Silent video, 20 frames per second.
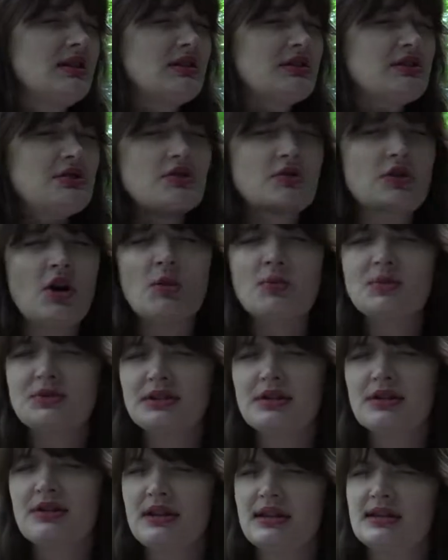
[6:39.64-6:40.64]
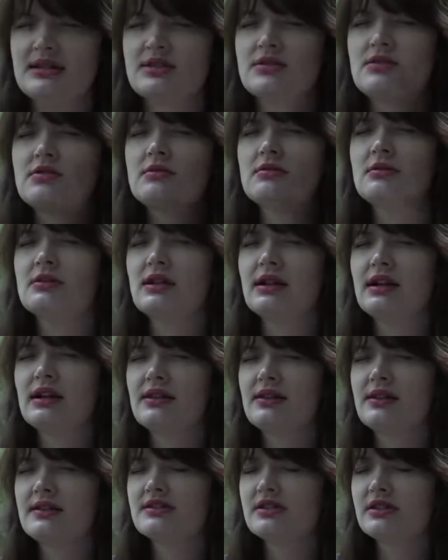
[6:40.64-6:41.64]
crops and things
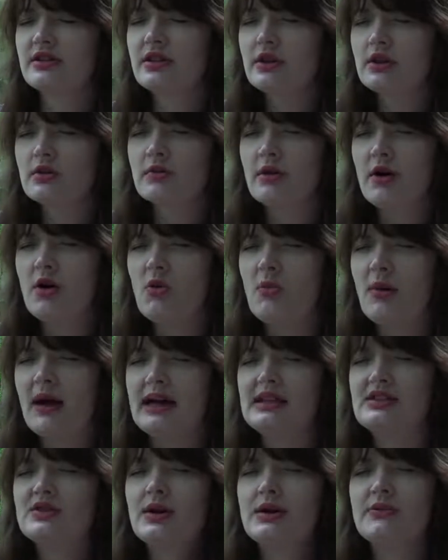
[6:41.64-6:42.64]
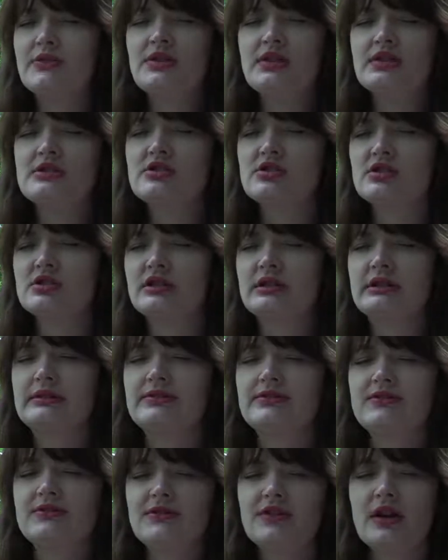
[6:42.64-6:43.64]
are going to grow better. Everything's just going to
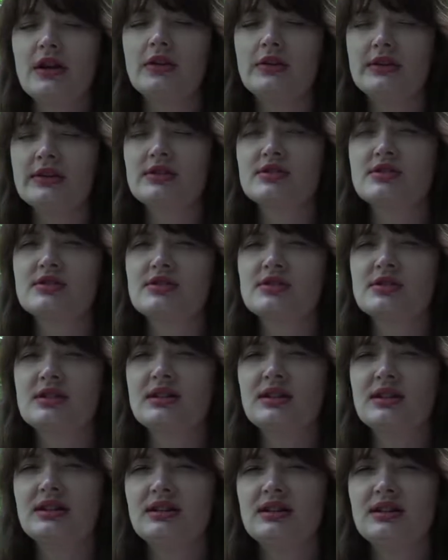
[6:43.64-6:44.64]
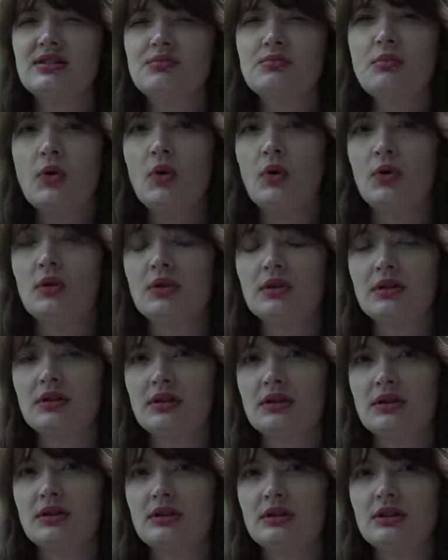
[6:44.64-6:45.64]
flourish more.
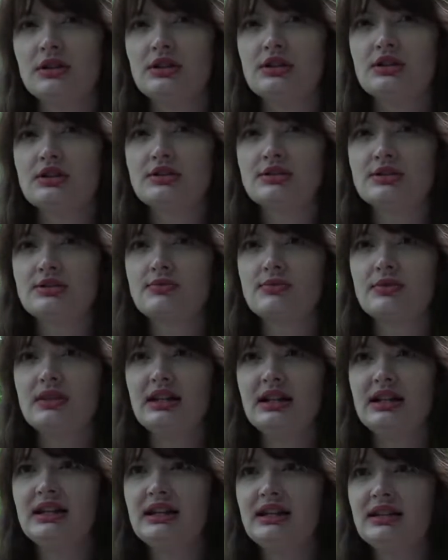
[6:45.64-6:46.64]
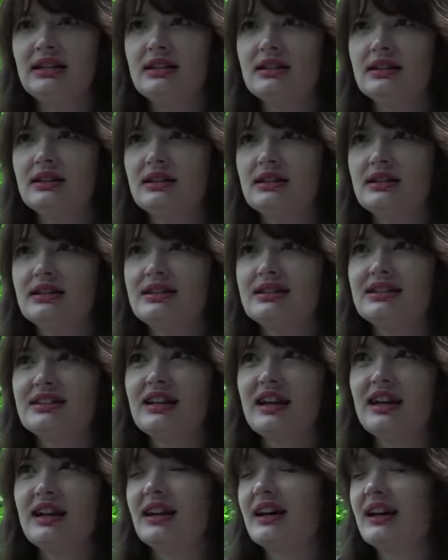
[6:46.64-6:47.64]
Just really,
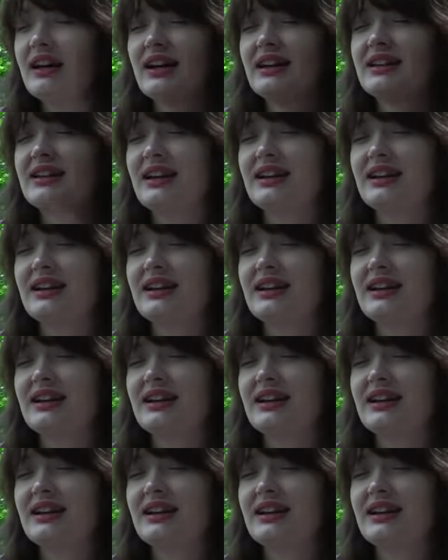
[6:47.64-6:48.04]
I